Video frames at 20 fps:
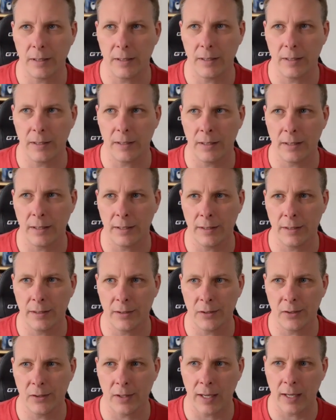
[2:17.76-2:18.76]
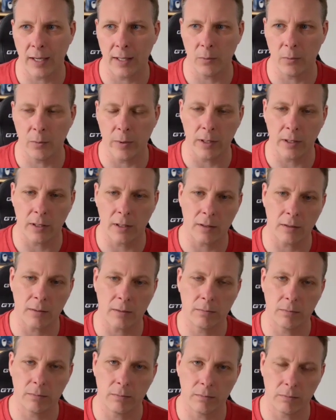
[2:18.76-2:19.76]
is that we
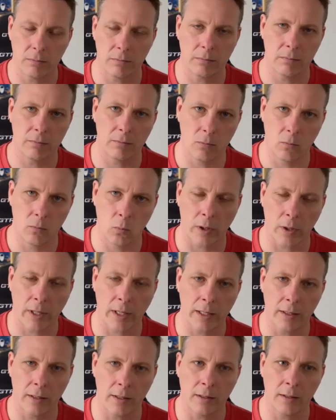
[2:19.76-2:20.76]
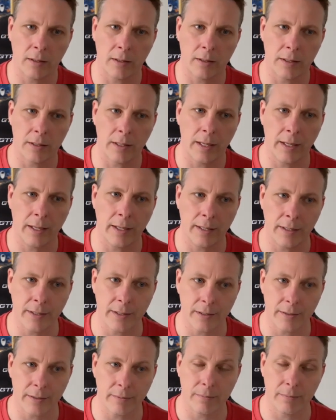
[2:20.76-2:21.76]
are working on
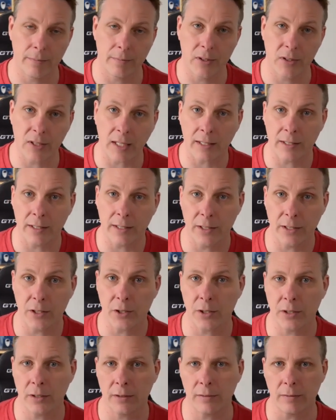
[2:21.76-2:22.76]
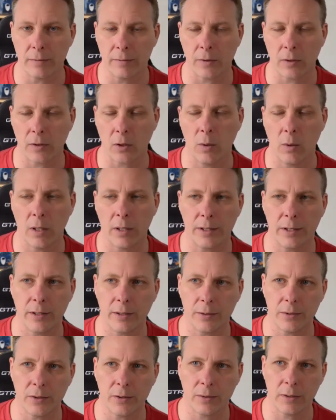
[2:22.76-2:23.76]
a second edition for Quodd
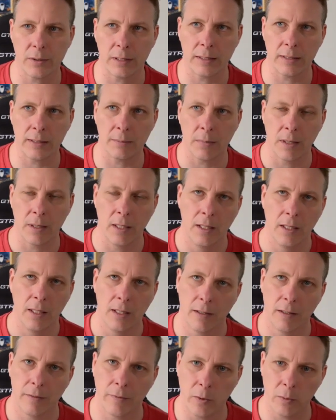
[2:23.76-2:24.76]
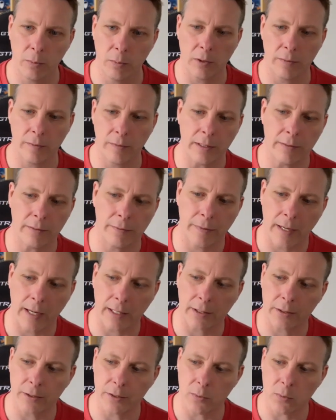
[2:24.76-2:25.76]
Heroes. Few motivating
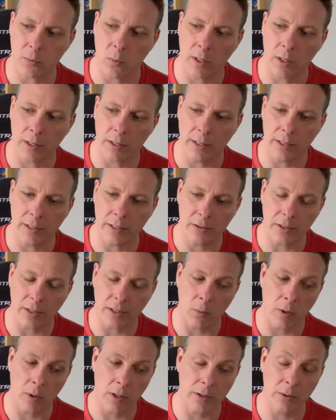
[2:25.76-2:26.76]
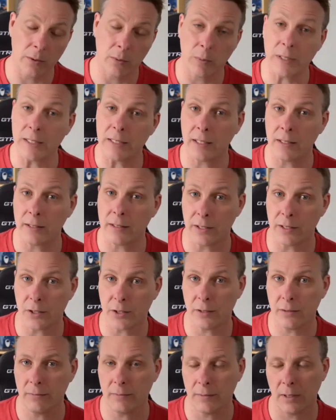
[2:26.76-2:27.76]
factors. One is I want to do a retail
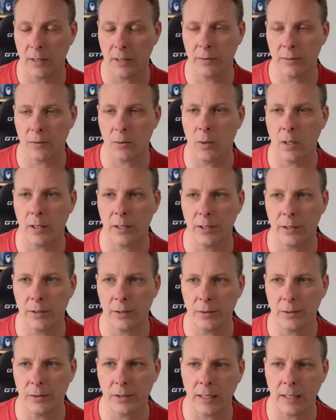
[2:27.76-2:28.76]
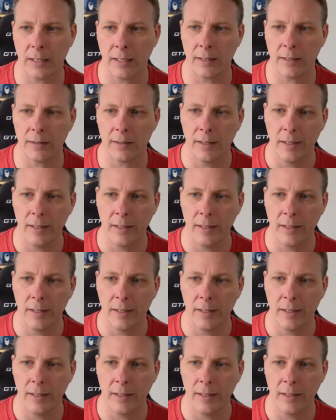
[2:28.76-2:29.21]
edition of Quodd Heroes, and